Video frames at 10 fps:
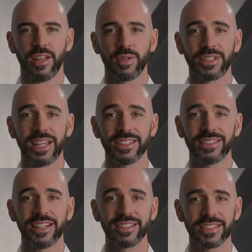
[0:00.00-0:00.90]
And what that
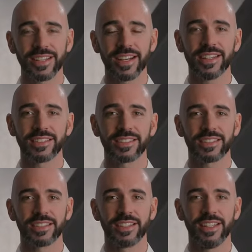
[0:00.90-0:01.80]
does to
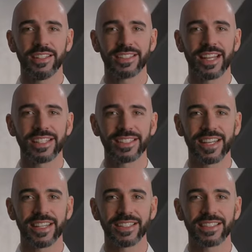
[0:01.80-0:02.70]
us is that
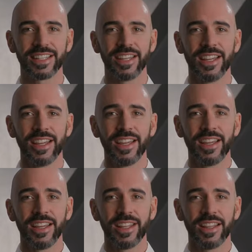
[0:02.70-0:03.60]
says,
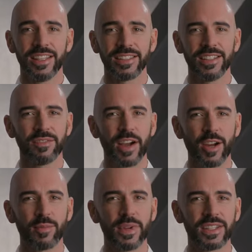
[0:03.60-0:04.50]
this
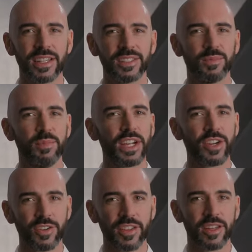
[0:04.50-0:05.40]
environment is
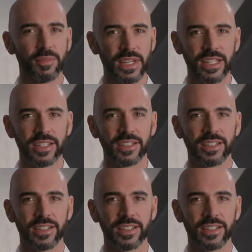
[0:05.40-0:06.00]
bigger than me,